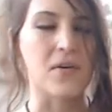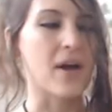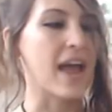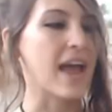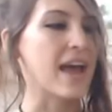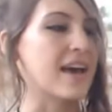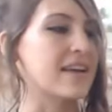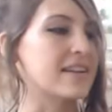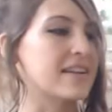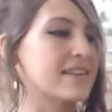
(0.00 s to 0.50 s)

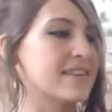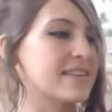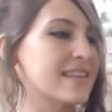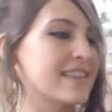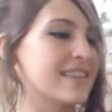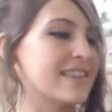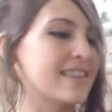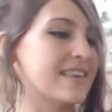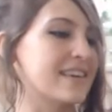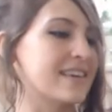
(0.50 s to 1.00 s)
And
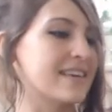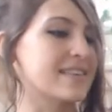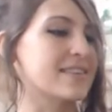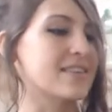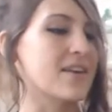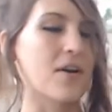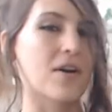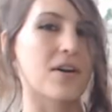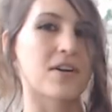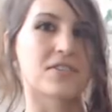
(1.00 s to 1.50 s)
these
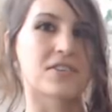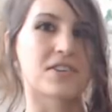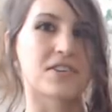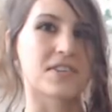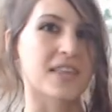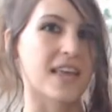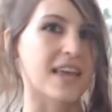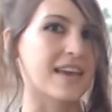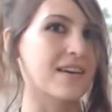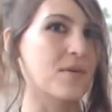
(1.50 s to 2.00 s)
are
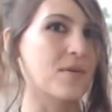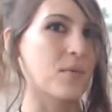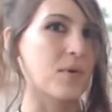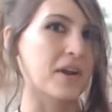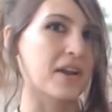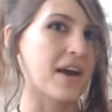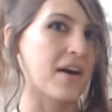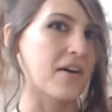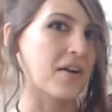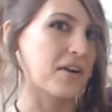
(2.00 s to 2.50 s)
just like
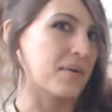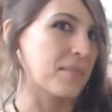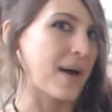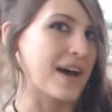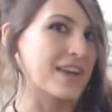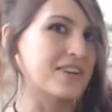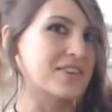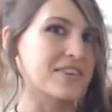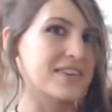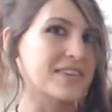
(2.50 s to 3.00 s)
working out on a
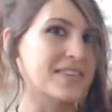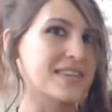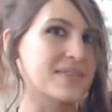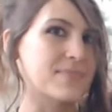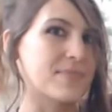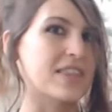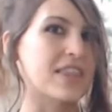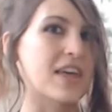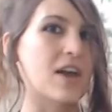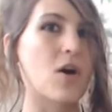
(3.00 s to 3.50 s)
mattress to
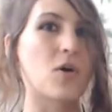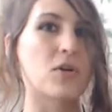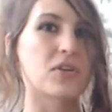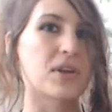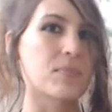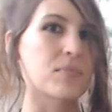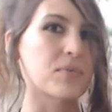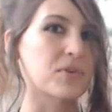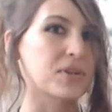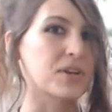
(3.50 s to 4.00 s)
me. They hold
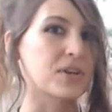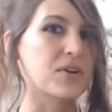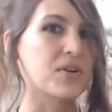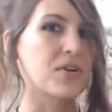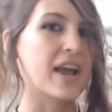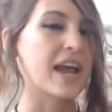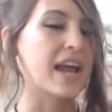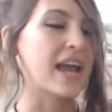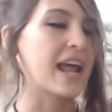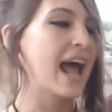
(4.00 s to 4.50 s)
up really
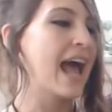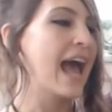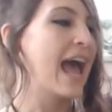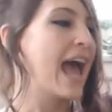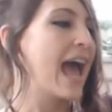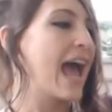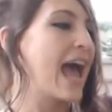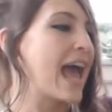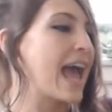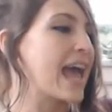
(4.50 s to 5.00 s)
great.
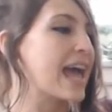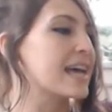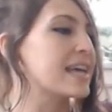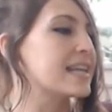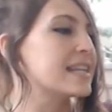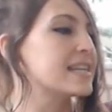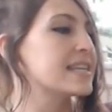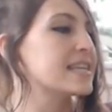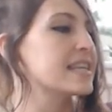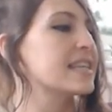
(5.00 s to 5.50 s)

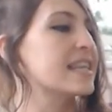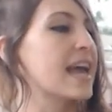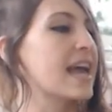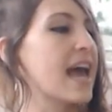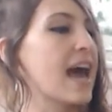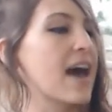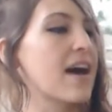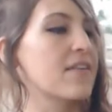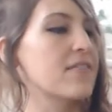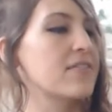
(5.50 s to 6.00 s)
And they
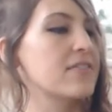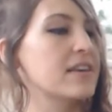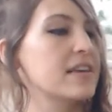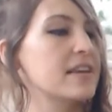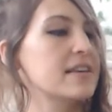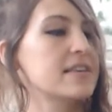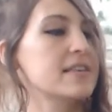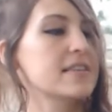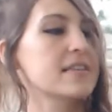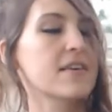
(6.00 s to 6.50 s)
have
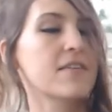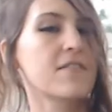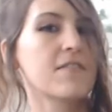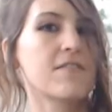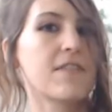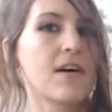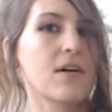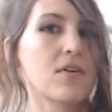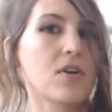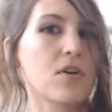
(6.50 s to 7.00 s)
these
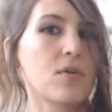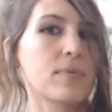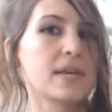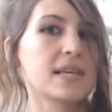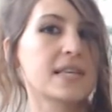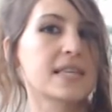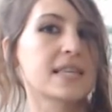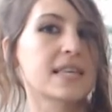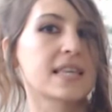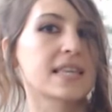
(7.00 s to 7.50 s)
Velcro
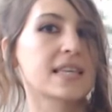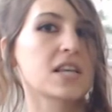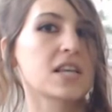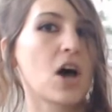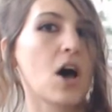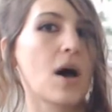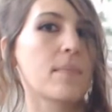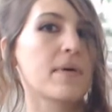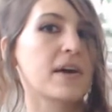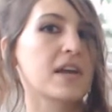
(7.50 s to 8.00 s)
pieces at the
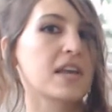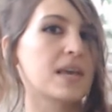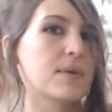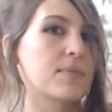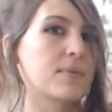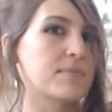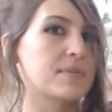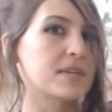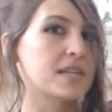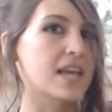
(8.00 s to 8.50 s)
top that keep
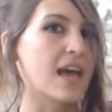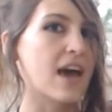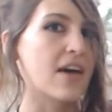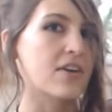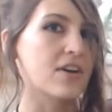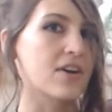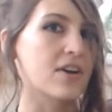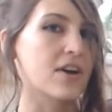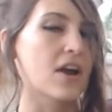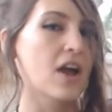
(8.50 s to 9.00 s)
them
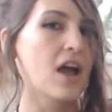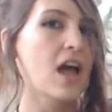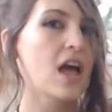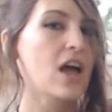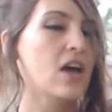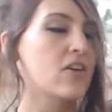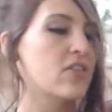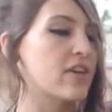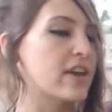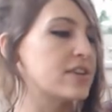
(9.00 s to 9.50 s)
together.
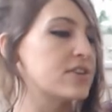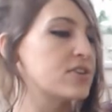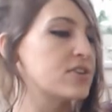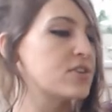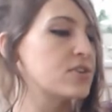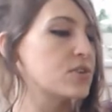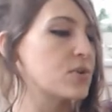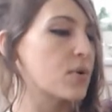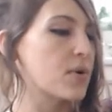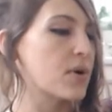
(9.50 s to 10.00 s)
They
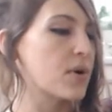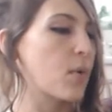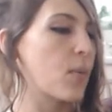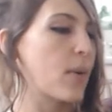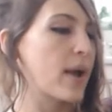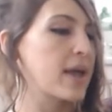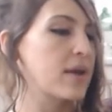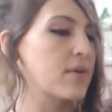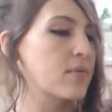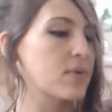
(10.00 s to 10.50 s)
store
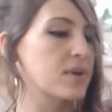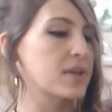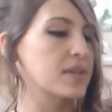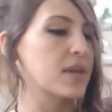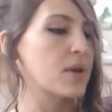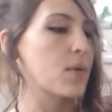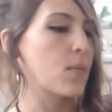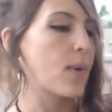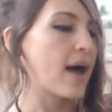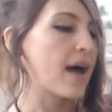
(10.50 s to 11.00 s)
away
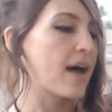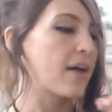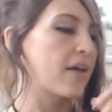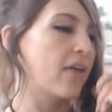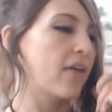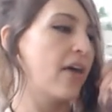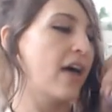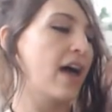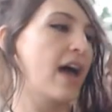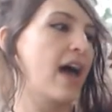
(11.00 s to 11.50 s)
really
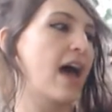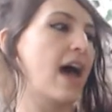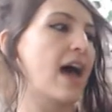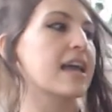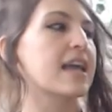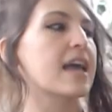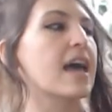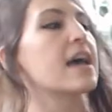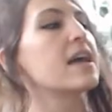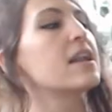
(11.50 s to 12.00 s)
well.
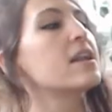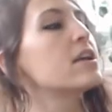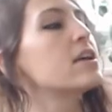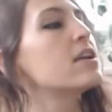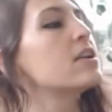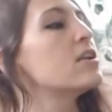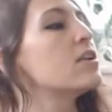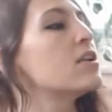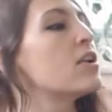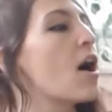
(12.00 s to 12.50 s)
Again,
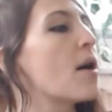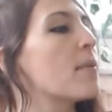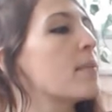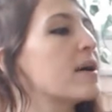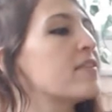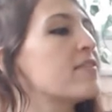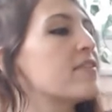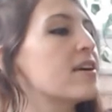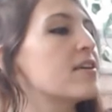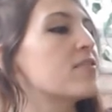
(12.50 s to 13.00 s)
not
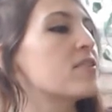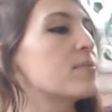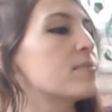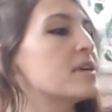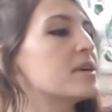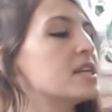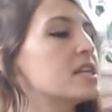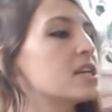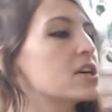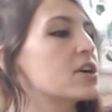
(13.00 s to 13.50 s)
my favorite
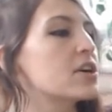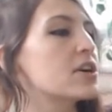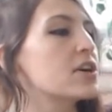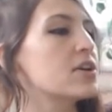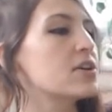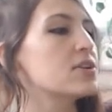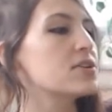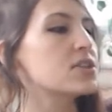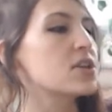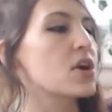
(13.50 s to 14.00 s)

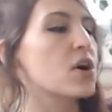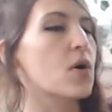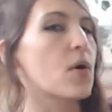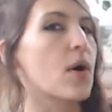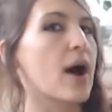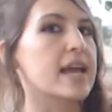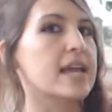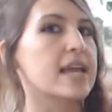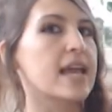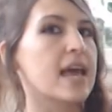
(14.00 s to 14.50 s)
material, so
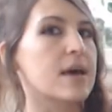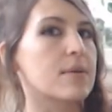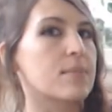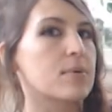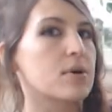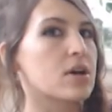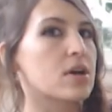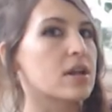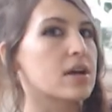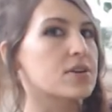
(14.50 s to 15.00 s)
I can
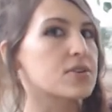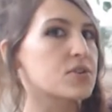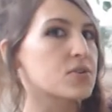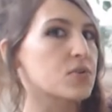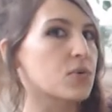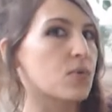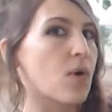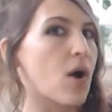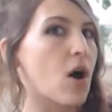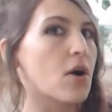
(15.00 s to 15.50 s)
put a
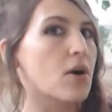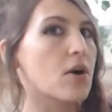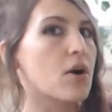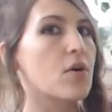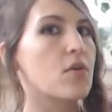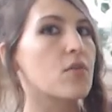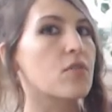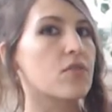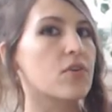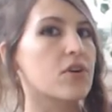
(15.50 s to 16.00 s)
sarong
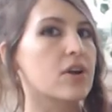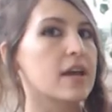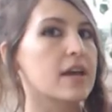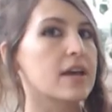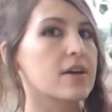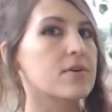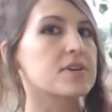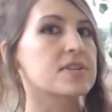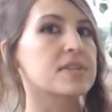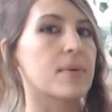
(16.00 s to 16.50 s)
over
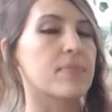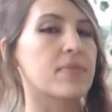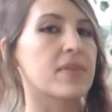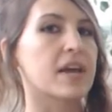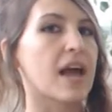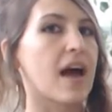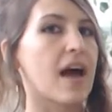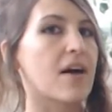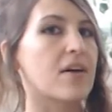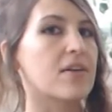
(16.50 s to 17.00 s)
it or
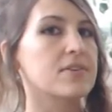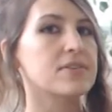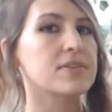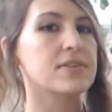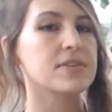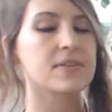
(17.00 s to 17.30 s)
something else.